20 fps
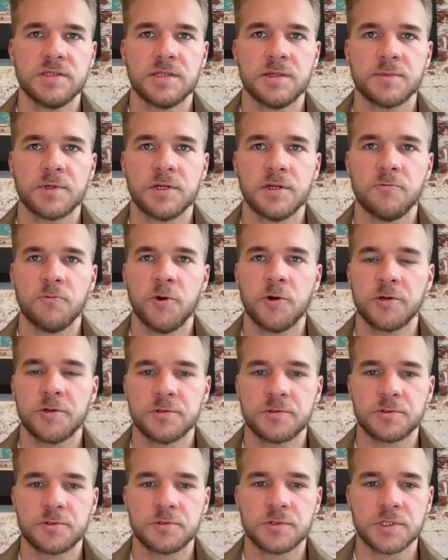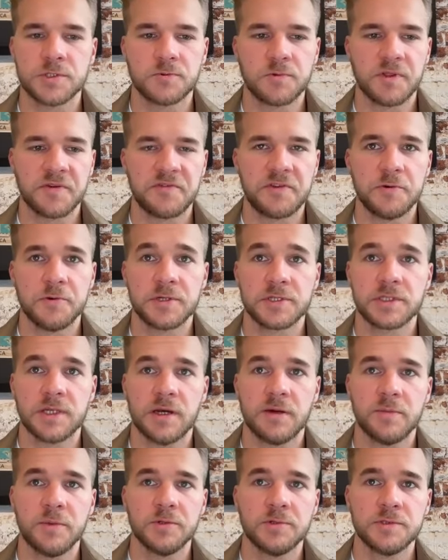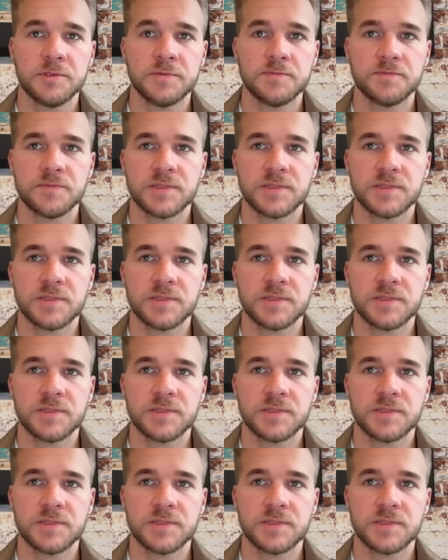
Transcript: I'm going to walk you through this with a few examples,